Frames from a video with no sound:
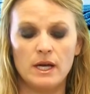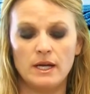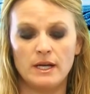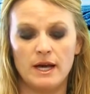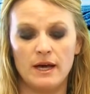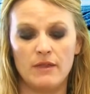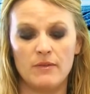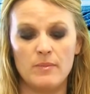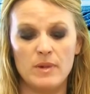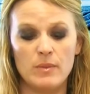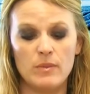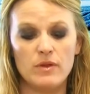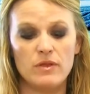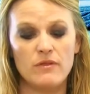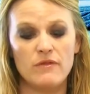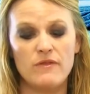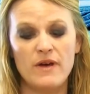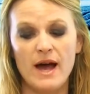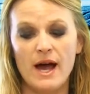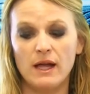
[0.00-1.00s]
Now, remember
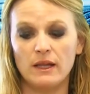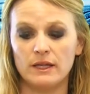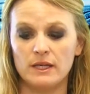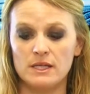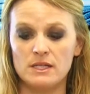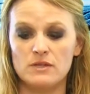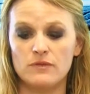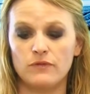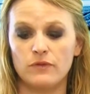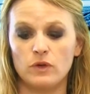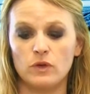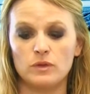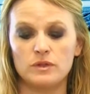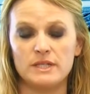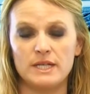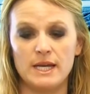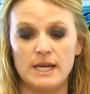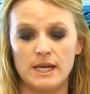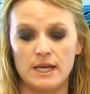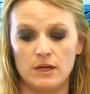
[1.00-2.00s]
the valleys
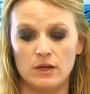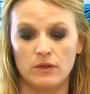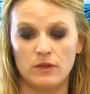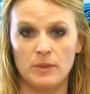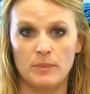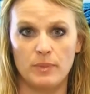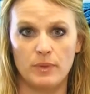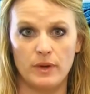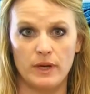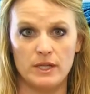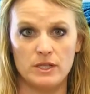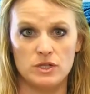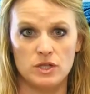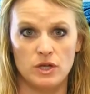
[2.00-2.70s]
fold in on the print.